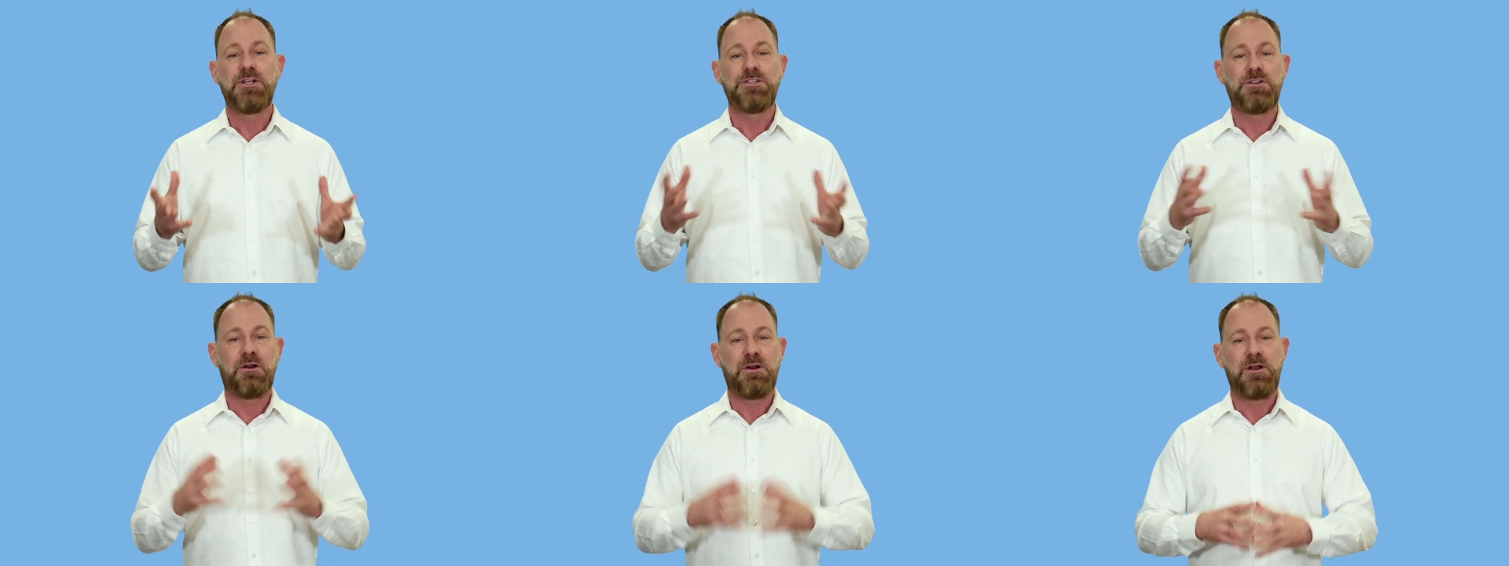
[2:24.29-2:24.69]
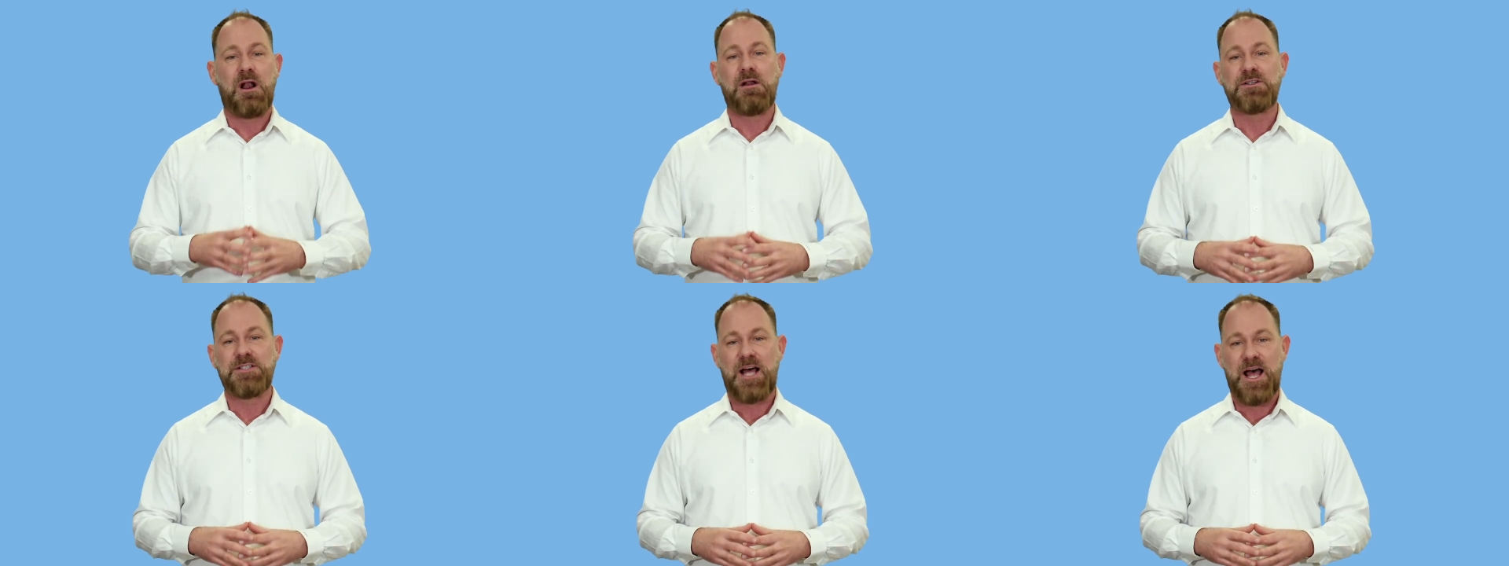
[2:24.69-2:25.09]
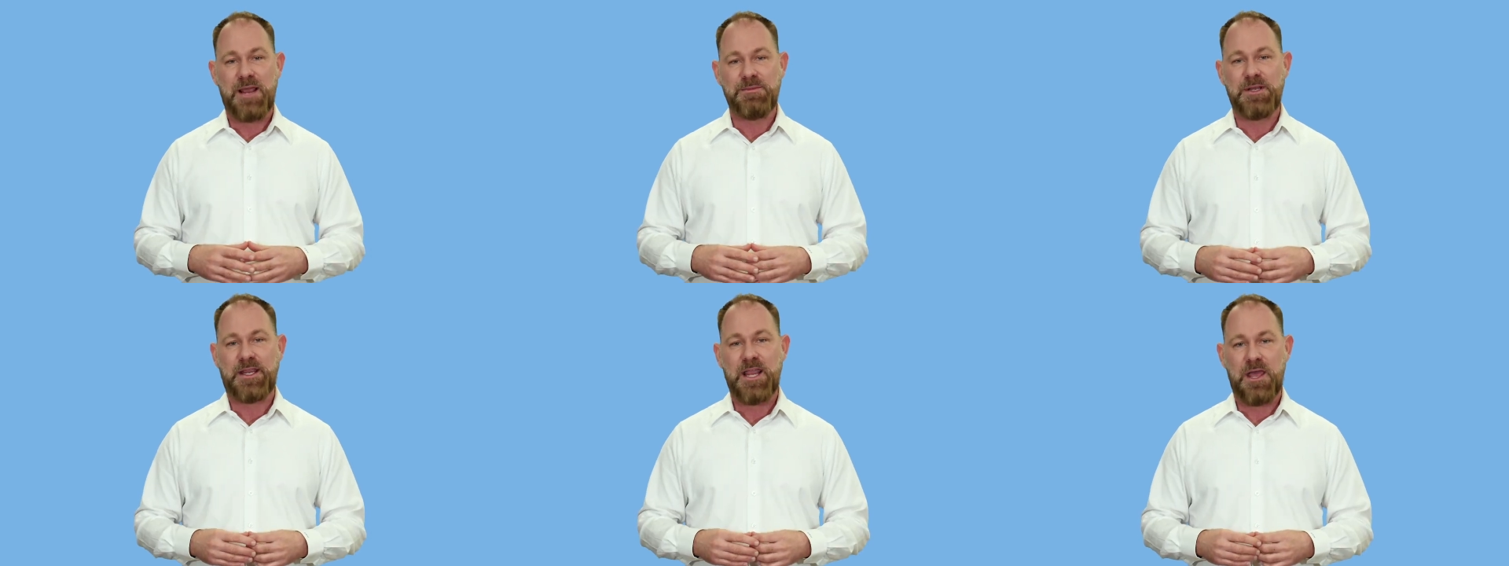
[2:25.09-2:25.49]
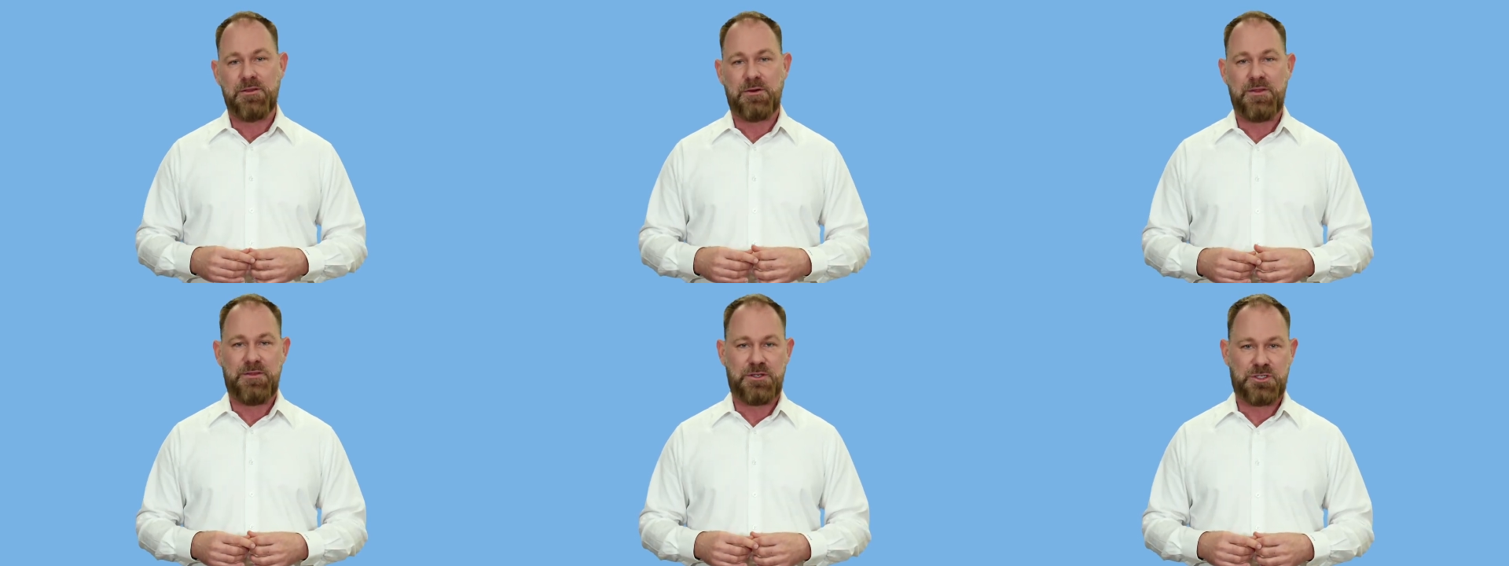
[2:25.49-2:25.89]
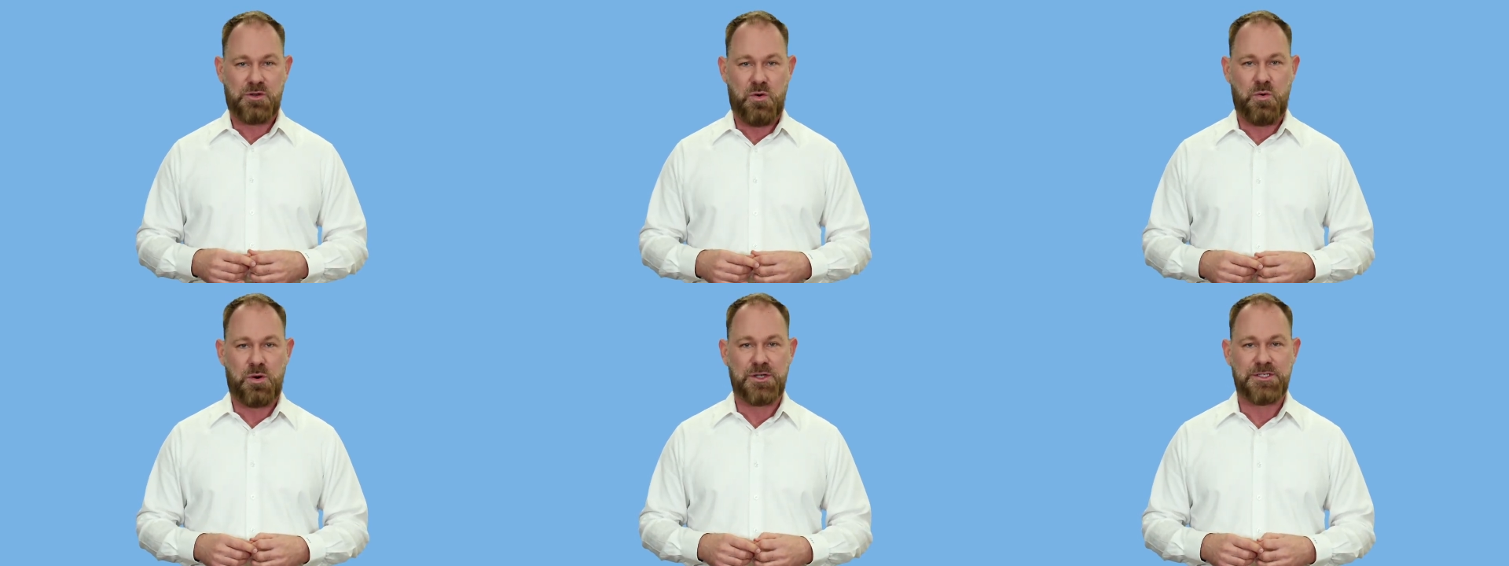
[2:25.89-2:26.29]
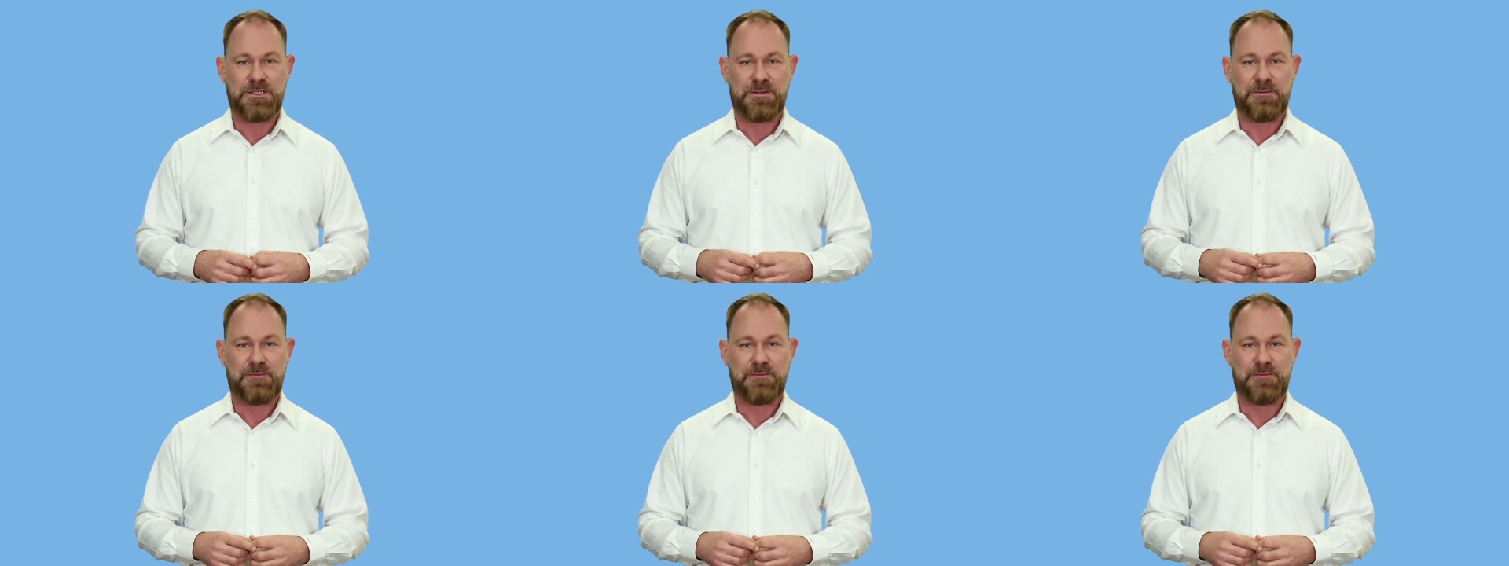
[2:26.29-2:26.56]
during our time together in this course.